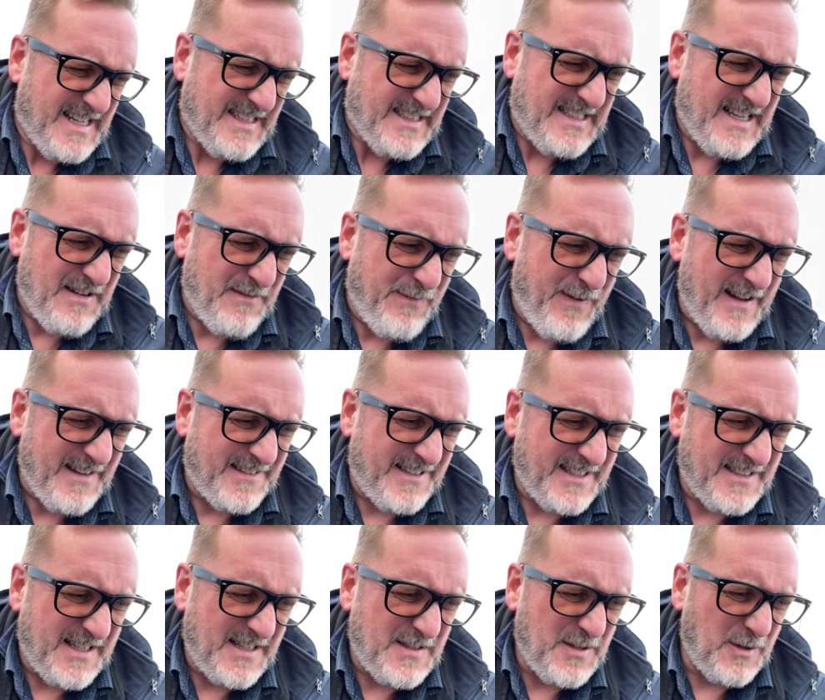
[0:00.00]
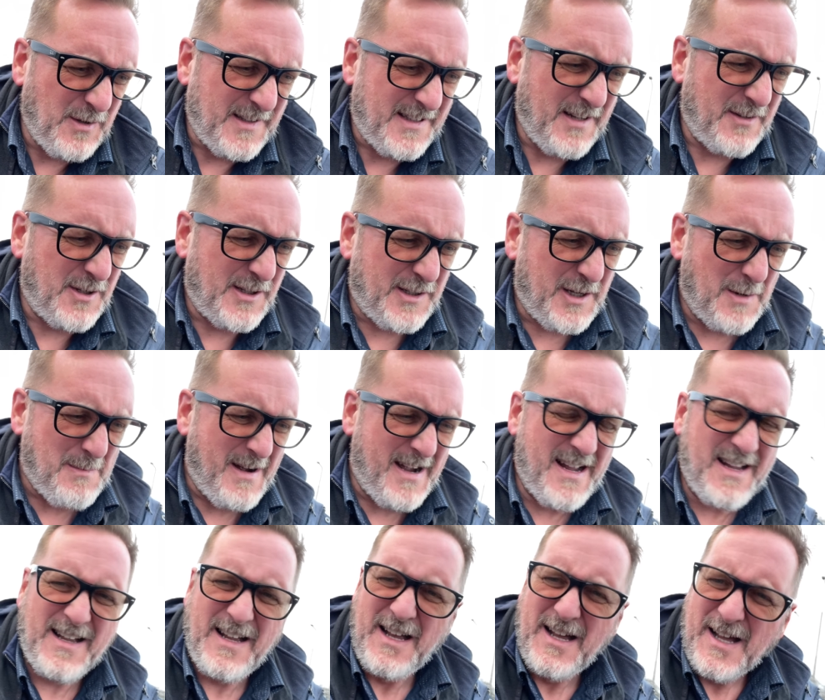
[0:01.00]
didn't fancy it at all, so I just got my
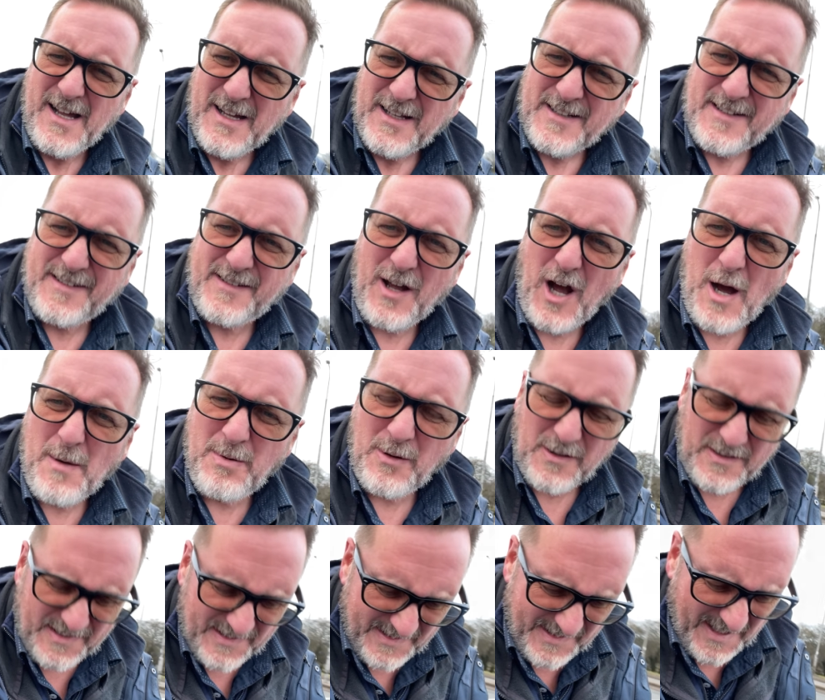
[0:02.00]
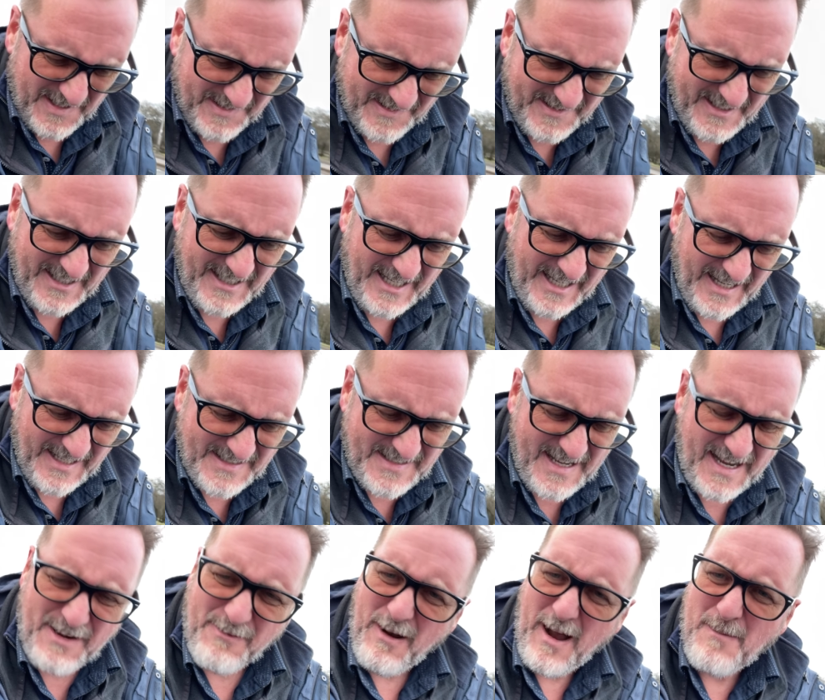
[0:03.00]
Starbucks skinny
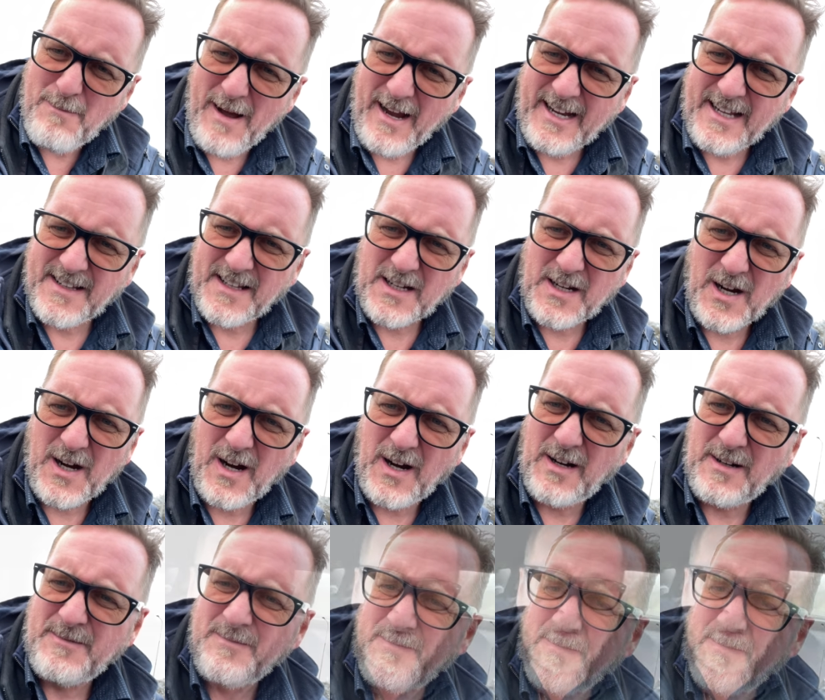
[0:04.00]
latte. Right, back in the car.